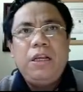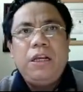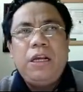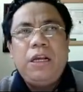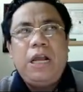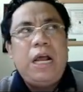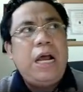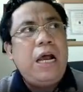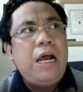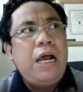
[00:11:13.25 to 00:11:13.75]

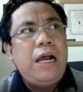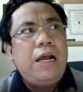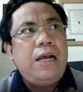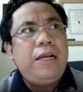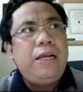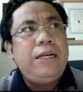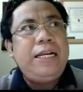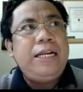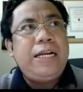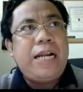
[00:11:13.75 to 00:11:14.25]

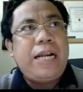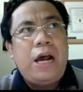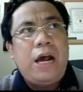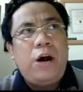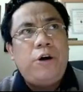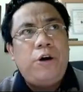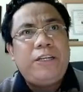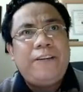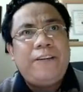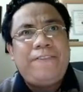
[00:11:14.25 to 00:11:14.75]
The
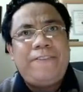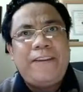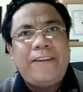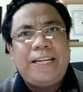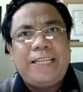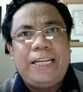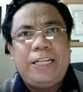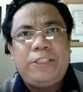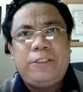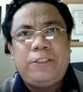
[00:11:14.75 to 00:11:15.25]
drought
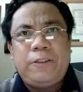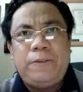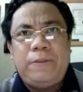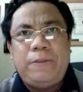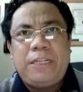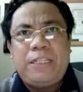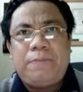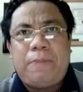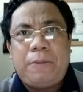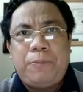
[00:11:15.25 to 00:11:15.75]
affected so
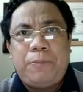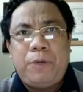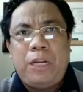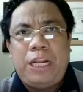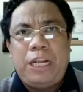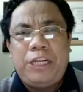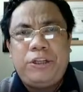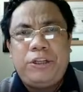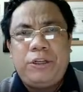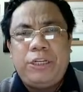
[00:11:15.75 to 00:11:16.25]
much
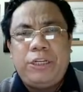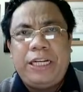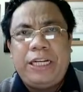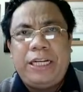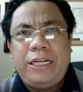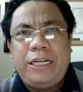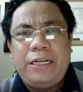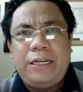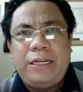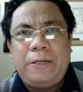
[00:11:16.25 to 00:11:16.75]
population
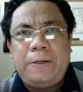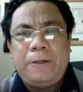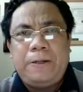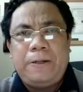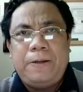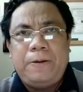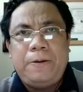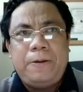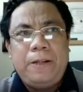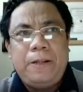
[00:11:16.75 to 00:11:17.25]
in
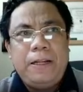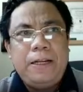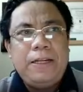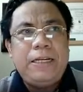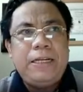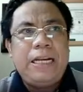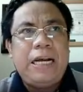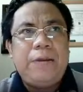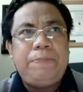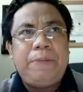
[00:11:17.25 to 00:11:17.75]
the
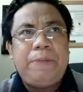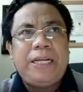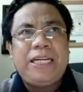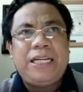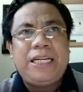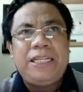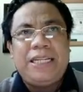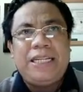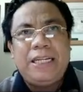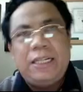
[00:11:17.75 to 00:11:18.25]

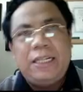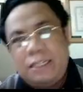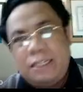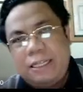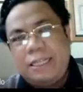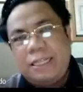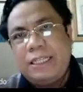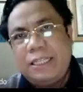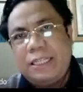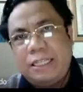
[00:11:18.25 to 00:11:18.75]
African
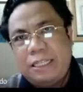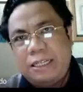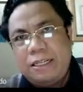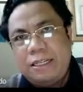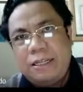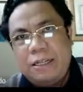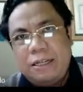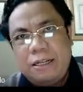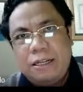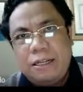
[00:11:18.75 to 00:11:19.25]

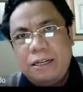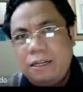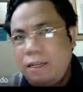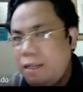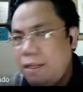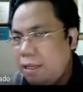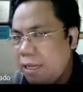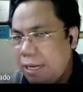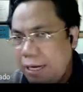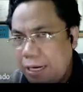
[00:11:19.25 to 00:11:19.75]
countries,
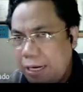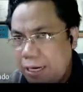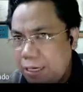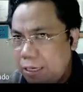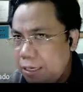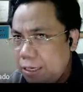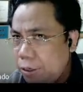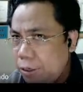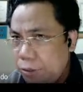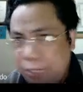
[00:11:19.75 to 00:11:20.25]

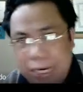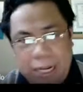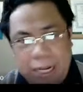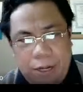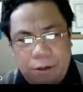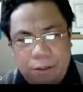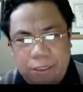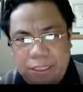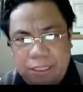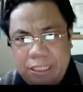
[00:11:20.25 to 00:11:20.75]
and no
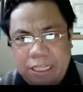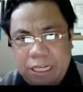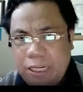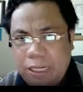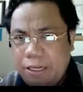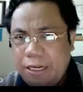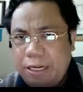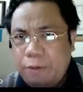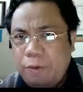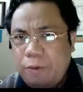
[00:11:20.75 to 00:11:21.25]
doubt
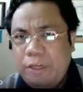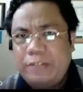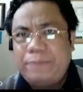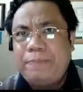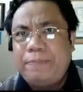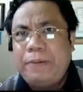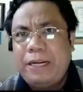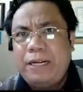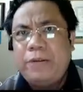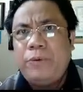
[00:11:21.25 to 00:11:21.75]
children
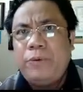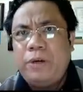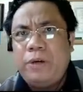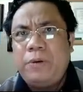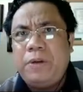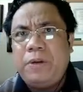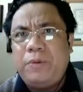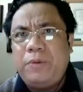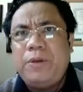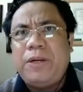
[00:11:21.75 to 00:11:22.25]

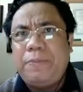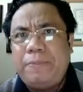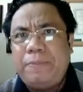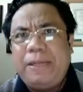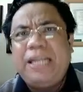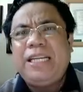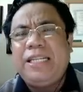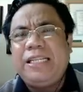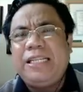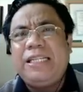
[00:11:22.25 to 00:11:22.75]
were
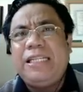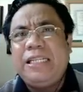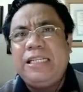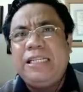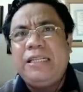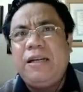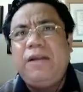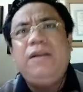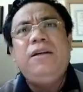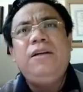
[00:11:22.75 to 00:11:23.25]
affected,
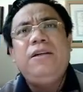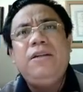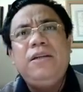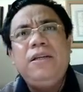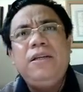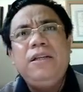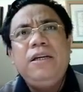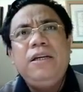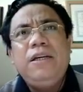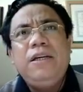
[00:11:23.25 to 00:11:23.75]
no?
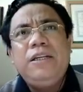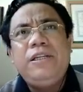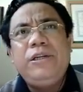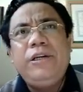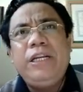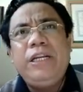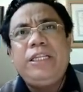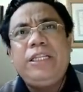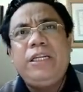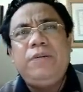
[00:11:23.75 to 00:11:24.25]
So
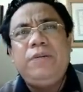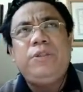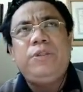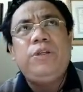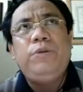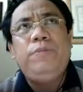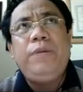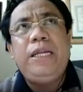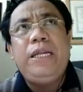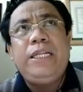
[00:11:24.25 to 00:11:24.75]
in terms
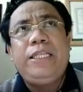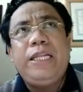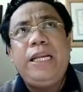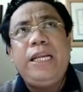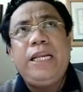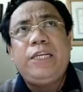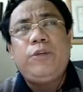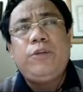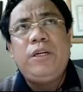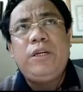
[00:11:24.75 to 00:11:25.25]
of
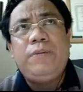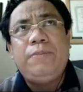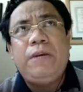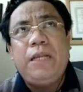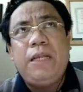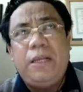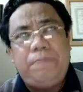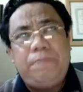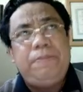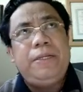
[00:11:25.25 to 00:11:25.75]
intellectual
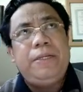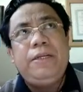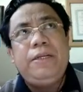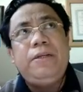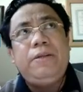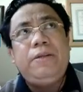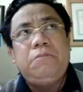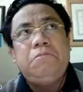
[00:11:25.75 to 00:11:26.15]
development,